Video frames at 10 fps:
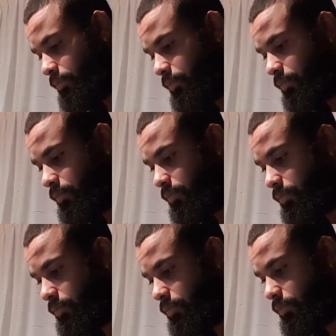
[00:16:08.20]

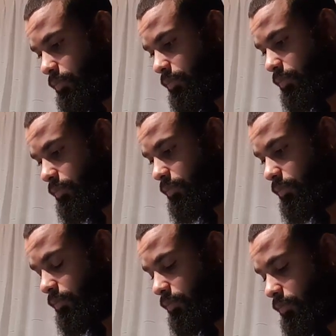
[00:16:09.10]

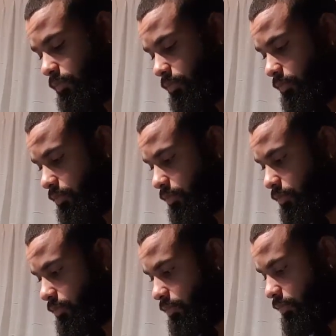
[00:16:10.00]

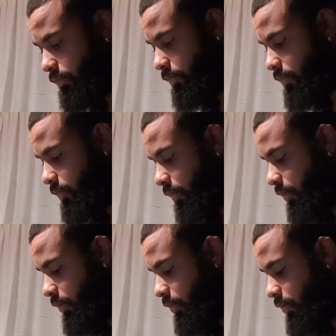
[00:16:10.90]

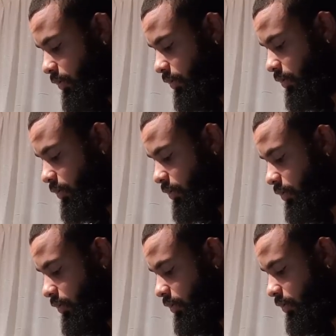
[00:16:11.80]
No one is speaking in this clip.